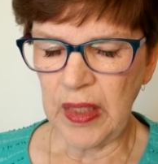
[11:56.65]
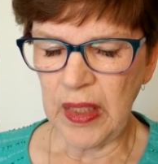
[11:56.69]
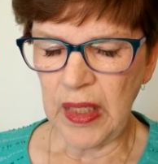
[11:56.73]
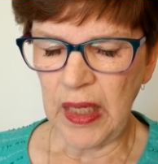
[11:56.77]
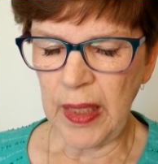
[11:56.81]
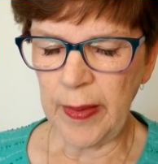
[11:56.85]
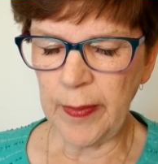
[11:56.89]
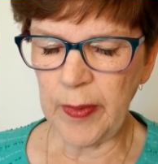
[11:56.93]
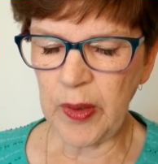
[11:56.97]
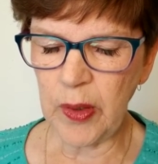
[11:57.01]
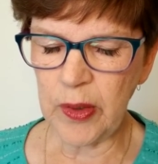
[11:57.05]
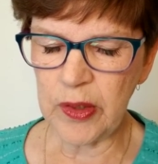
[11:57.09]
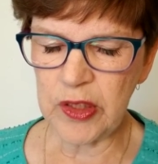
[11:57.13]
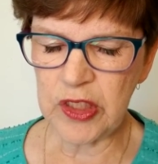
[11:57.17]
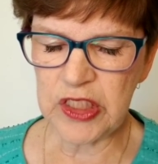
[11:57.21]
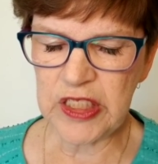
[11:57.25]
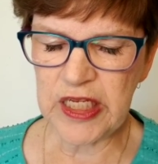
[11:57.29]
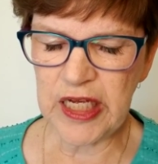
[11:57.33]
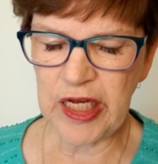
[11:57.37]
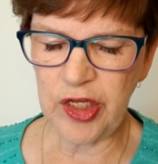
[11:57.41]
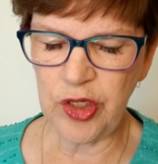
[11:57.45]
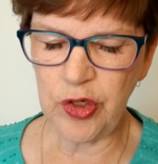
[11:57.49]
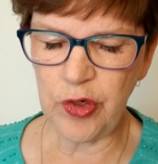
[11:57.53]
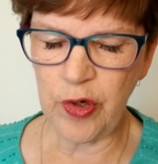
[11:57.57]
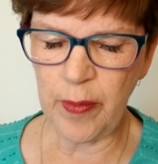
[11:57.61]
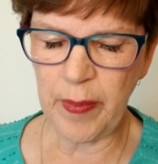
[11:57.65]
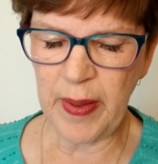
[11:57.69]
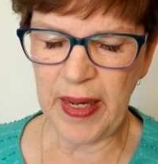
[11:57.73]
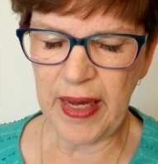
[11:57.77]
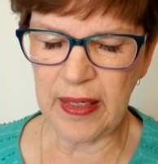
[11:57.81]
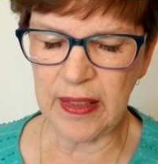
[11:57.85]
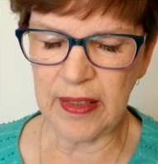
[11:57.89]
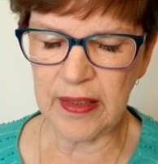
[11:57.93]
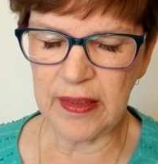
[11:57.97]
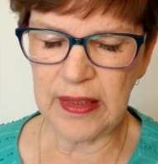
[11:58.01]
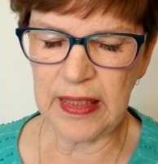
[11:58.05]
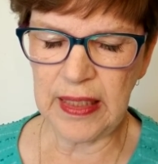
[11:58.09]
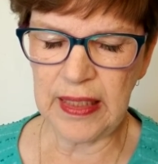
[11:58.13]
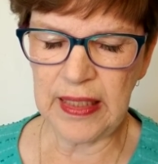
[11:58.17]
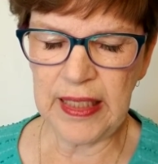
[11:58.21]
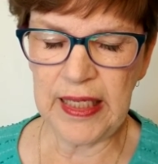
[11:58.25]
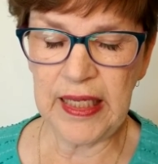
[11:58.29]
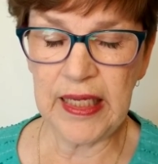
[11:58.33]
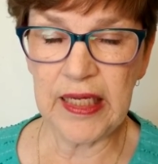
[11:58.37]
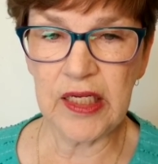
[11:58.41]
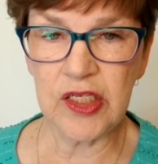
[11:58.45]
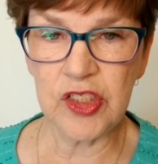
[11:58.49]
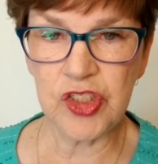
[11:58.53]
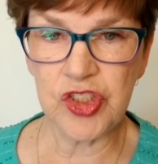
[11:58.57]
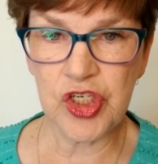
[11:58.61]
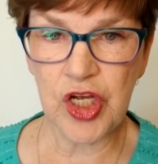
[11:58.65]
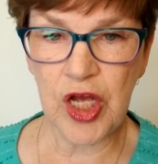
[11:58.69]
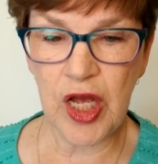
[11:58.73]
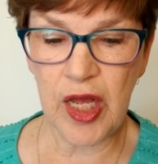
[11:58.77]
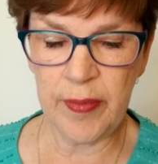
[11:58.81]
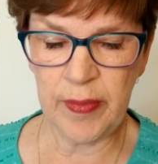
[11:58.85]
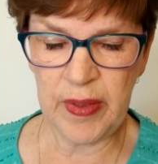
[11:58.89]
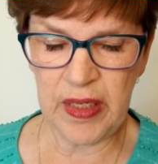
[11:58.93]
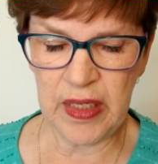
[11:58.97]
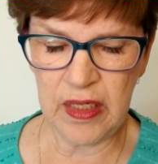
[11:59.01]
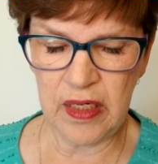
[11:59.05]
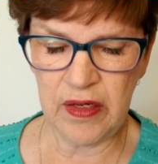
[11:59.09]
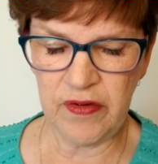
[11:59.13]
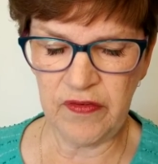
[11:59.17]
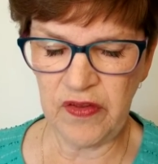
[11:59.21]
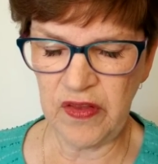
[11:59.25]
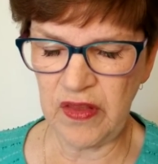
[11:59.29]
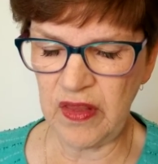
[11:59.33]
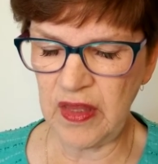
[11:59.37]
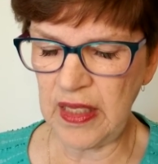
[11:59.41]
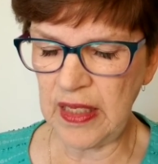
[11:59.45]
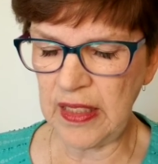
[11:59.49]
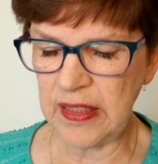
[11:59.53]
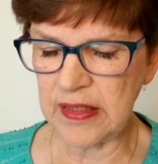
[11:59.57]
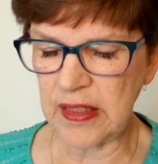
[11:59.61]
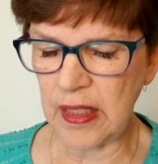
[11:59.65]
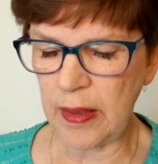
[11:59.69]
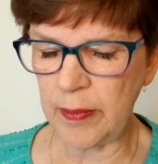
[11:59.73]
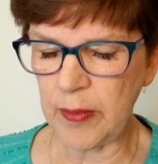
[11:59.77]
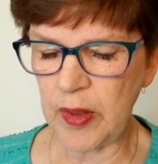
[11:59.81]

I'm going to tell you about it, and he can chime in if he thinks I'm